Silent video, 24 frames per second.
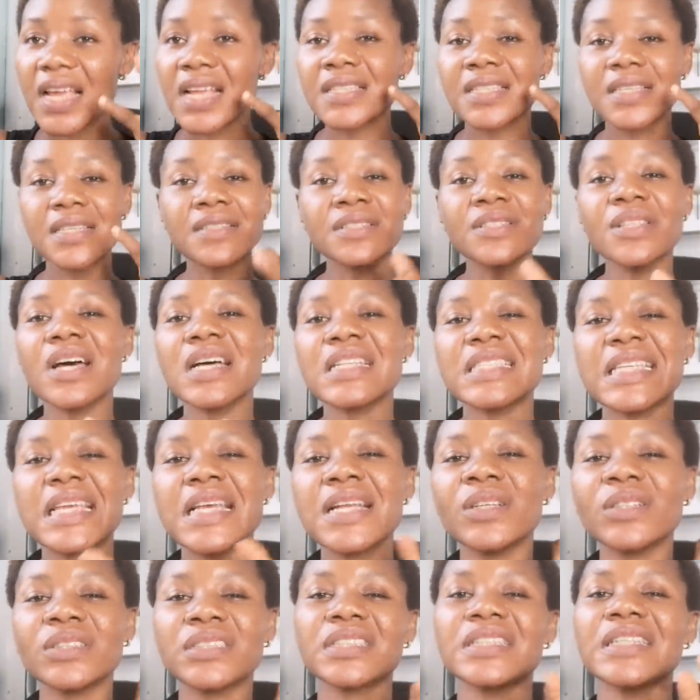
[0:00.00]
It is not
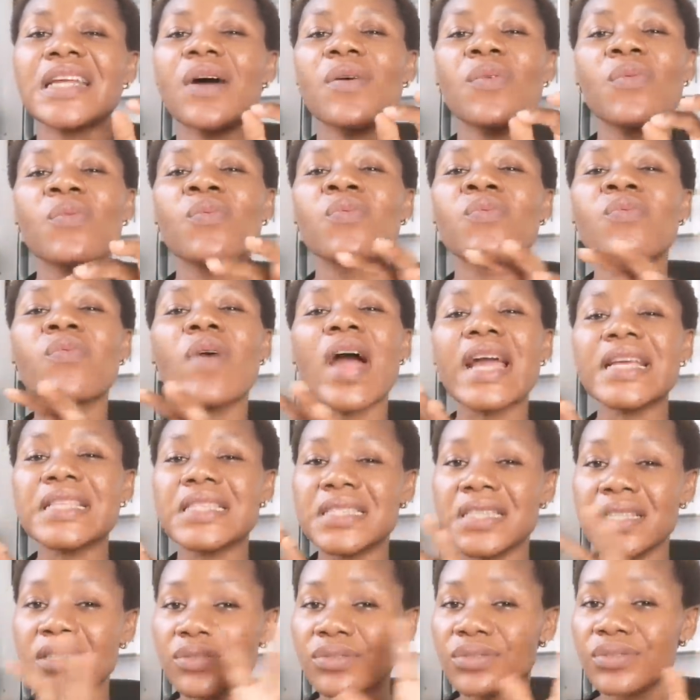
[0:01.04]
a lotion that will
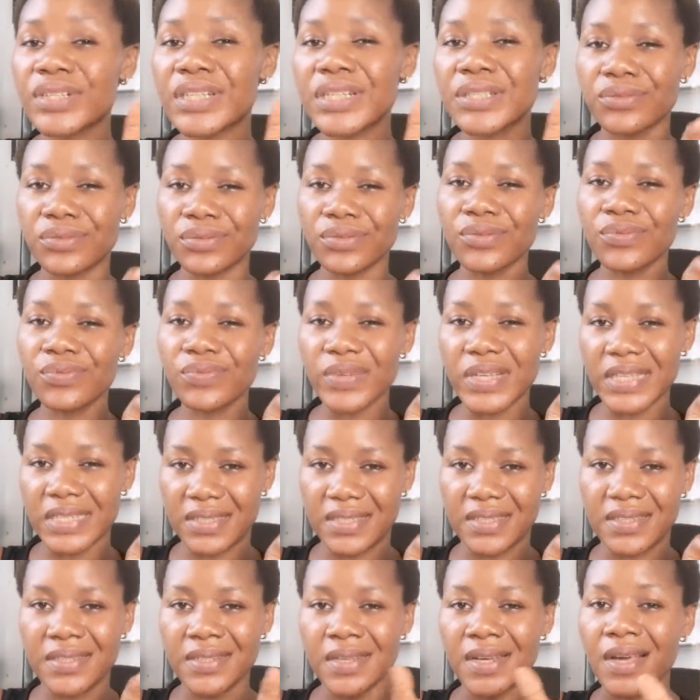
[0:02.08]
whiten you in 2
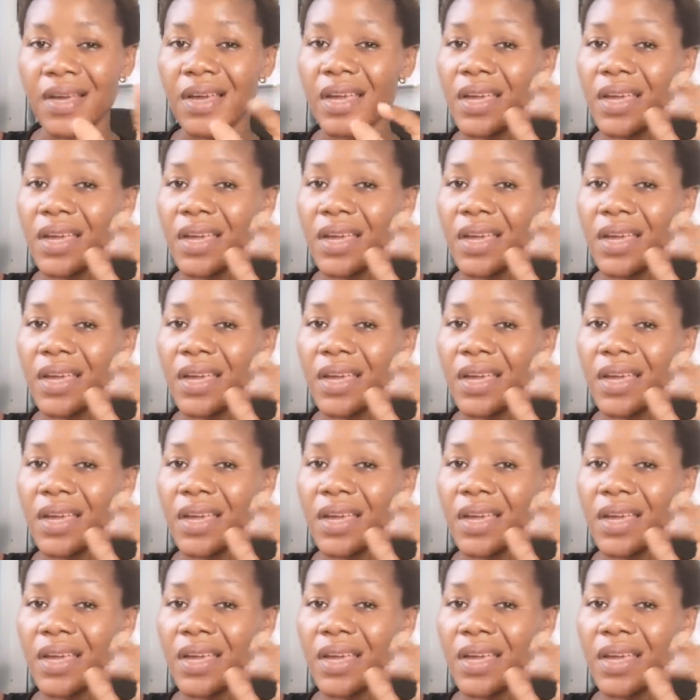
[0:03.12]
weeks,